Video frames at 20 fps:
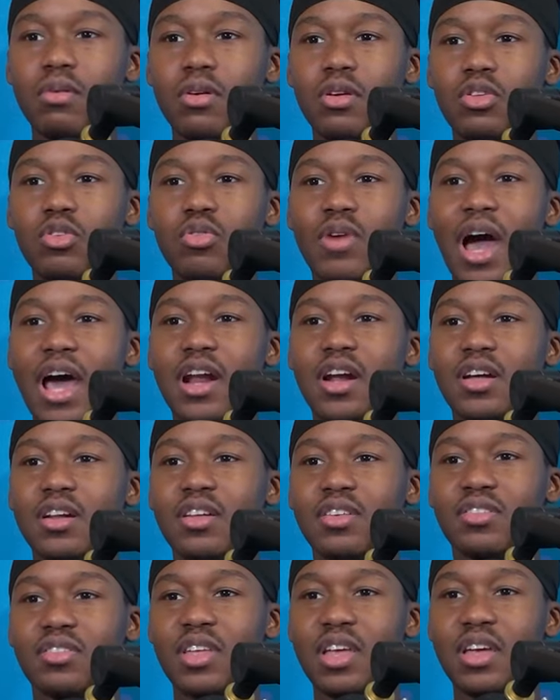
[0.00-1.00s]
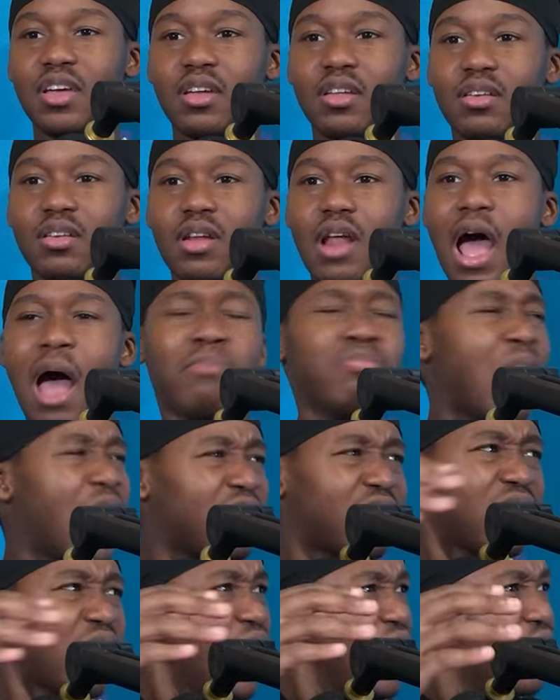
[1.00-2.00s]
you gotta understand. I'm
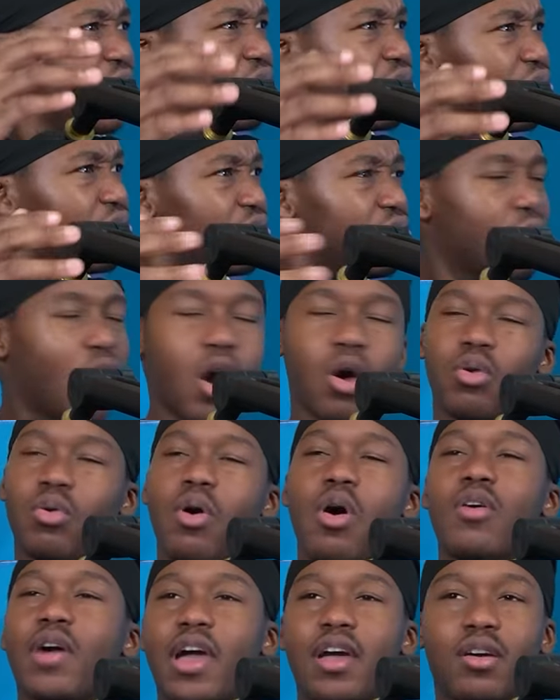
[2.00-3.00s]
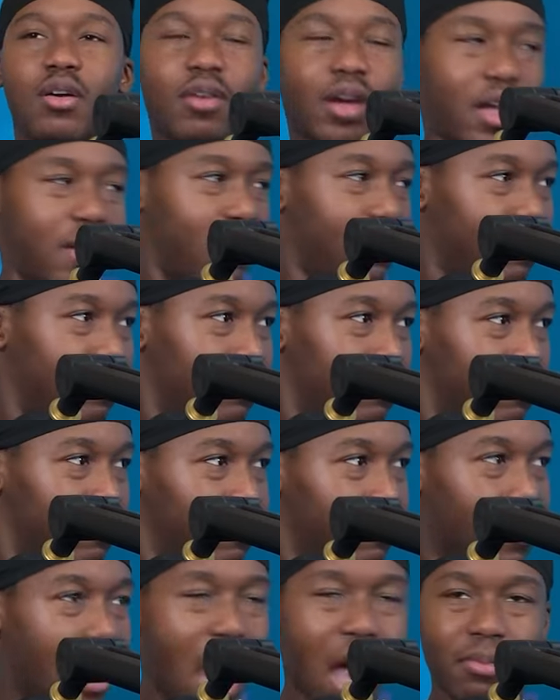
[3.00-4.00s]
not saying no. Okay. Okay.
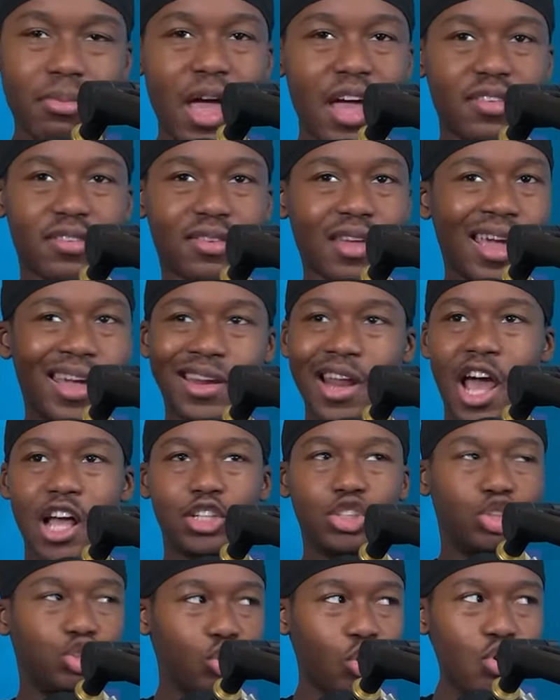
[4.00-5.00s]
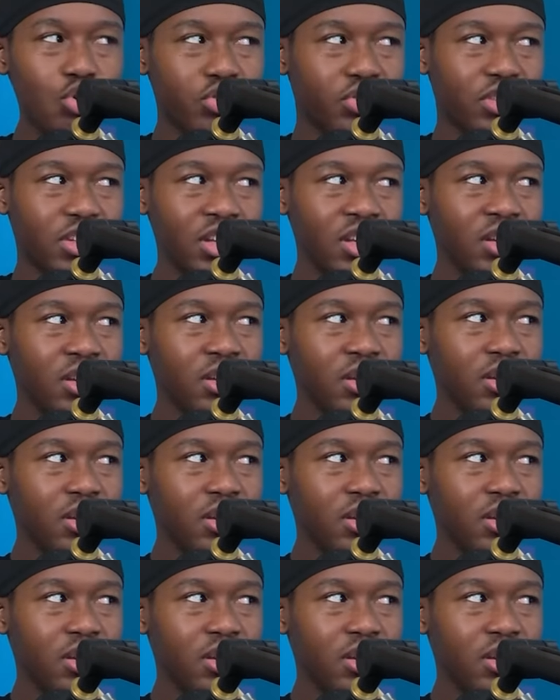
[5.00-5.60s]
I'm not saying that Drewski